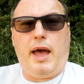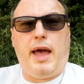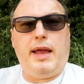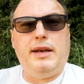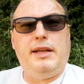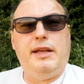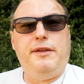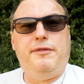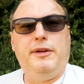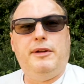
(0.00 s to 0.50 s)

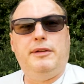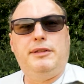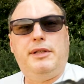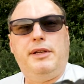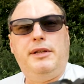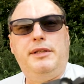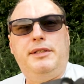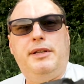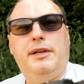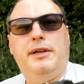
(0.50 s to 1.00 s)
ND
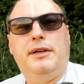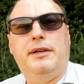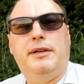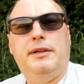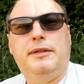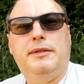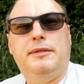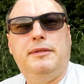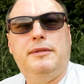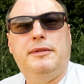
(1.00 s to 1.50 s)
filters.
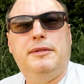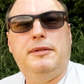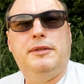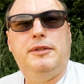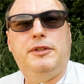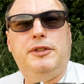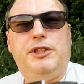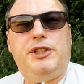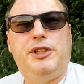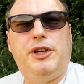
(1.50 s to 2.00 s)

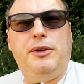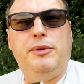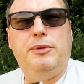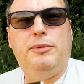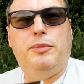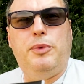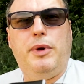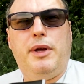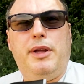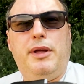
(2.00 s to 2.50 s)
Shoot
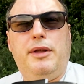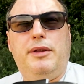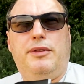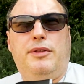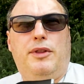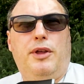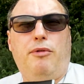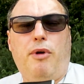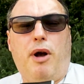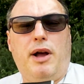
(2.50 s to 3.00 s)

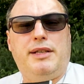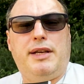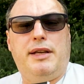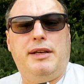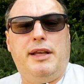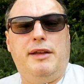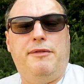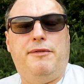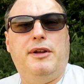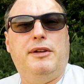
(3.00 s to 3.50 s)
with the right
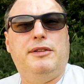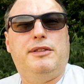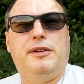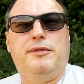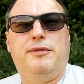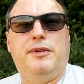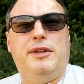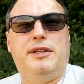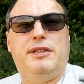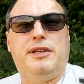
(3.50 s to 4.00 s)
ND
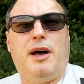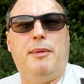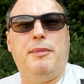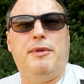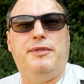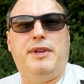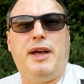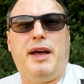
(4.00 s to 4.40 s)
filter for the time of